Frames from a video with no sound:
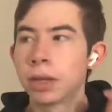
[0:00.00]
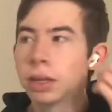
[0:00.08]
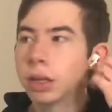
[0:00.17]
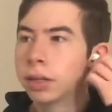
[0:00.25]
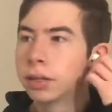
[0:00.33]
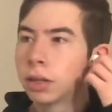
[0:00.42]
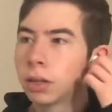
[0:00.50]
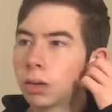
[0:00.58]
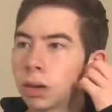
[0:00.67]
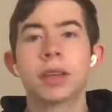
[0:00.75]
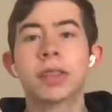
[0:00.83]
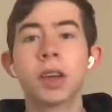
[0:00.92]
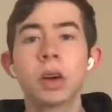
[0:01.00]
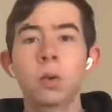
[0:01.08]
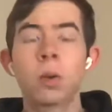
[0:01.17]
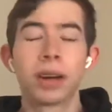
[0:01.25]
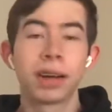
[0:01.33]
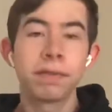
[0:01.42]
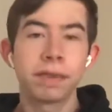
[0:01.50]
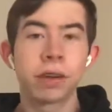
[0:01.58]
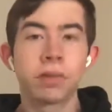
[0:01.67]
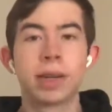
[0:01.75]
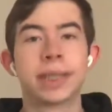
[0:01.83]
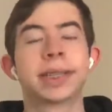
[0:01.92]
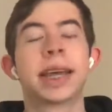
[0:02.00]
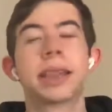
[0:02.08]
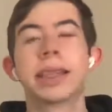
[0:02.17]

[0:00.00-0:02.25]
So what I found is that the